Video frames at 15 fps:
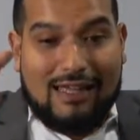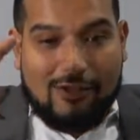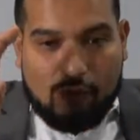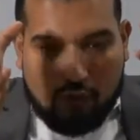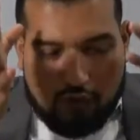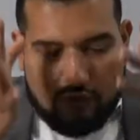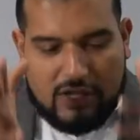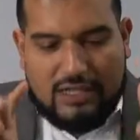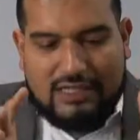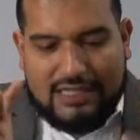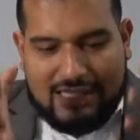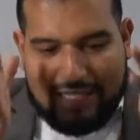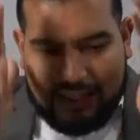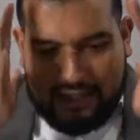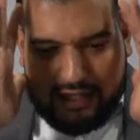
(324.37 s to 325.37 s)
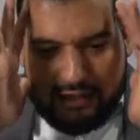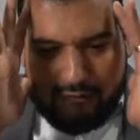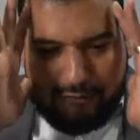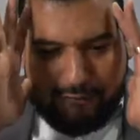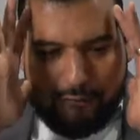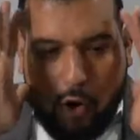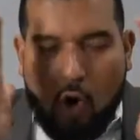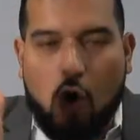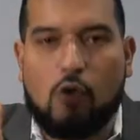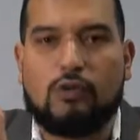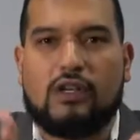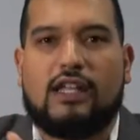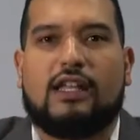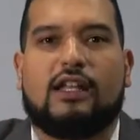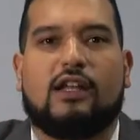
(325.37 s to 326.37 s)
really
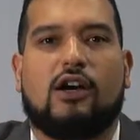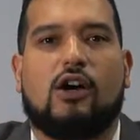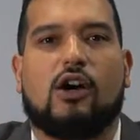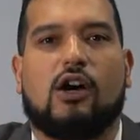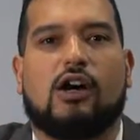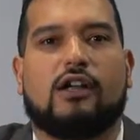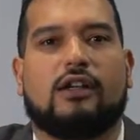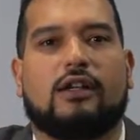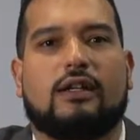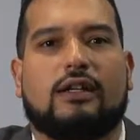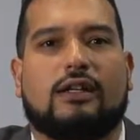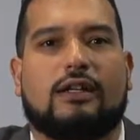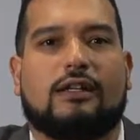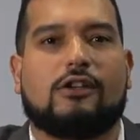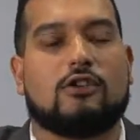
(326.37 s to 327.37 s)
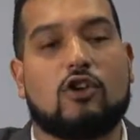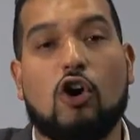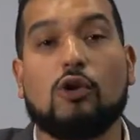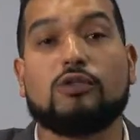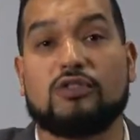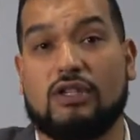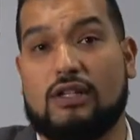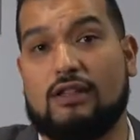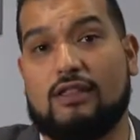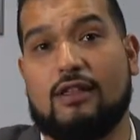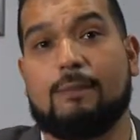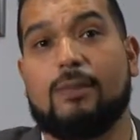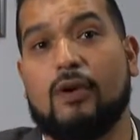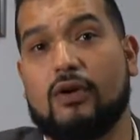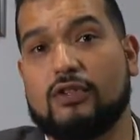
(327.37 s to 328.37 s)
hone in on coaching
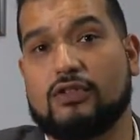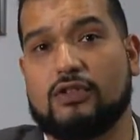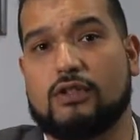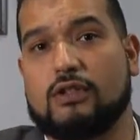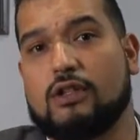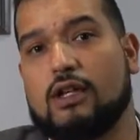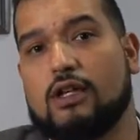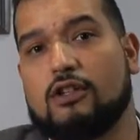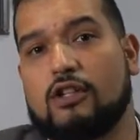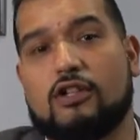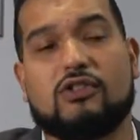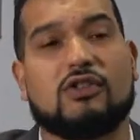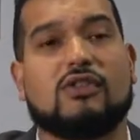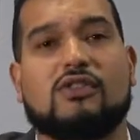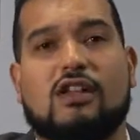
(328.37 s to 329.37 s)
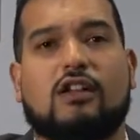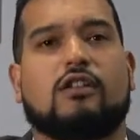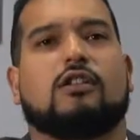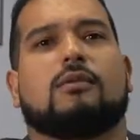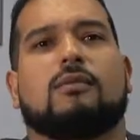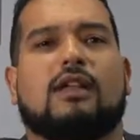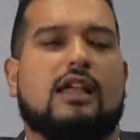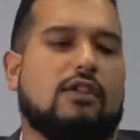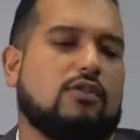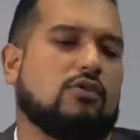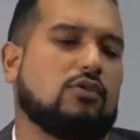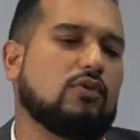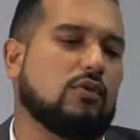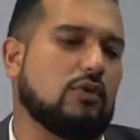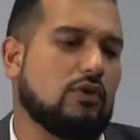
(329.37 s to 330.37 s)
the person, not just telling them, hey, you're
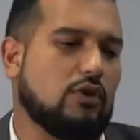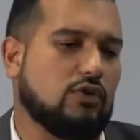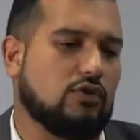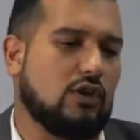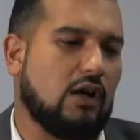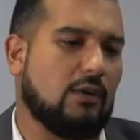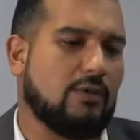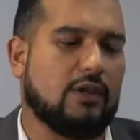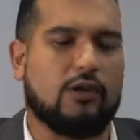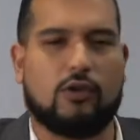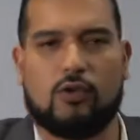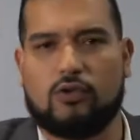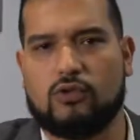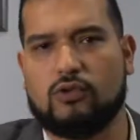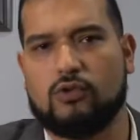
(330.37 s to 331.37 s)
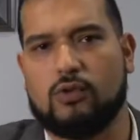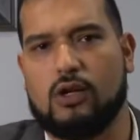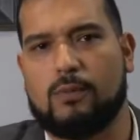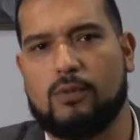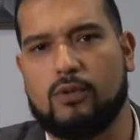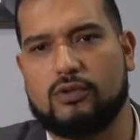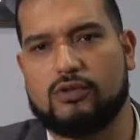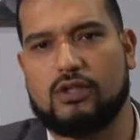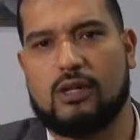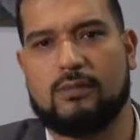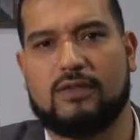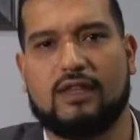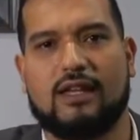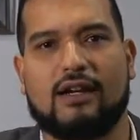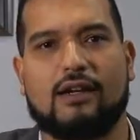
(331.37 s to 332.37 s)
doing a good job here or you're doing a poor job
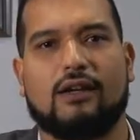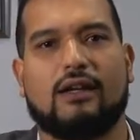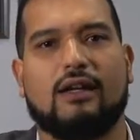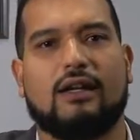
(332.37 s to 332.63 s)
there.